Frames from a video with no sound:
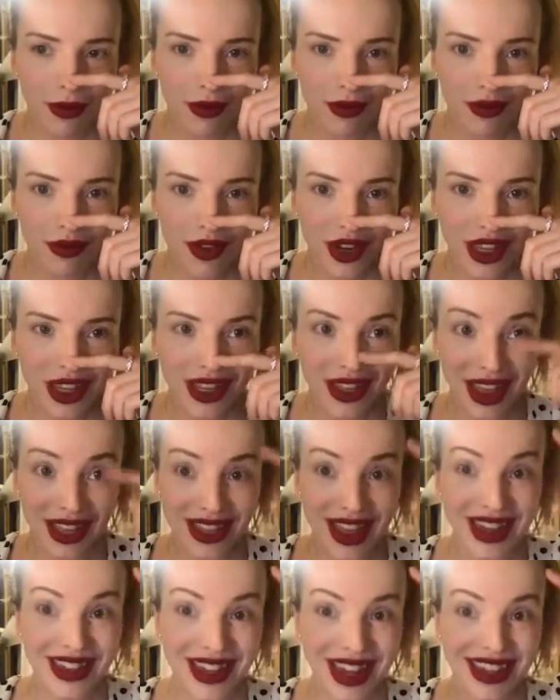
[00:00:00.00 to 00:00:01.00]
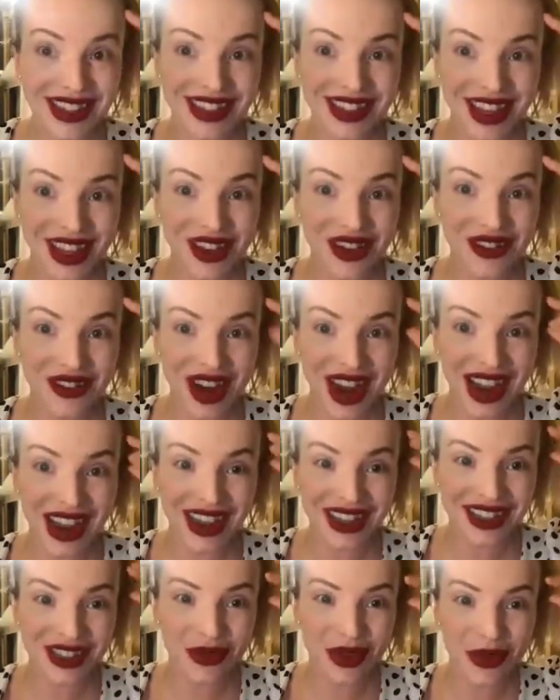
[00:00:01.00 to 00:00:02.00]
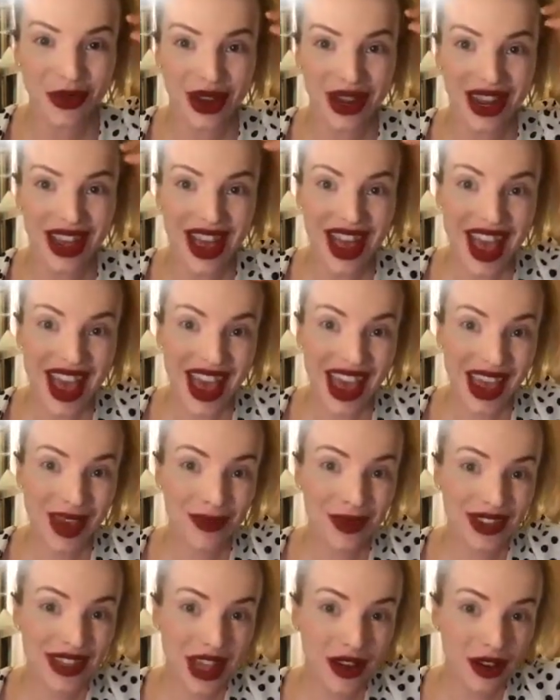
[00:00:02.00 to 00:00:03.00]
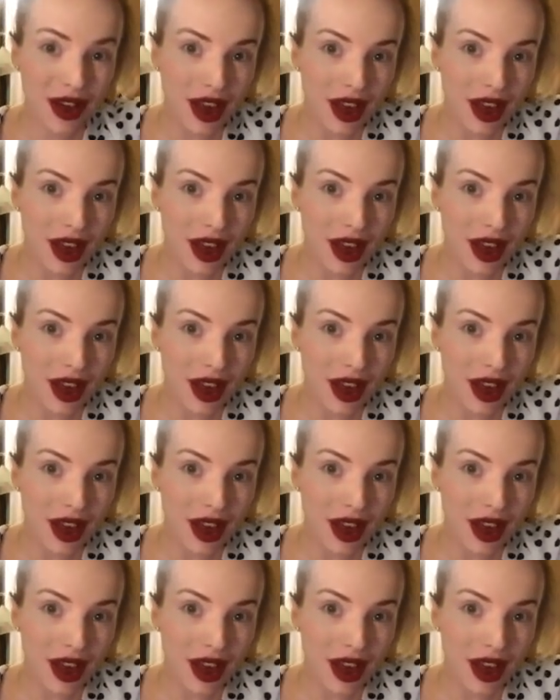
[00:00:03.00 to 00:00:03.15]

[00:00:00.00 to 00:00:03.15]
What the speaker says: Really? Like that takes skill, right? So we want to aim the sound.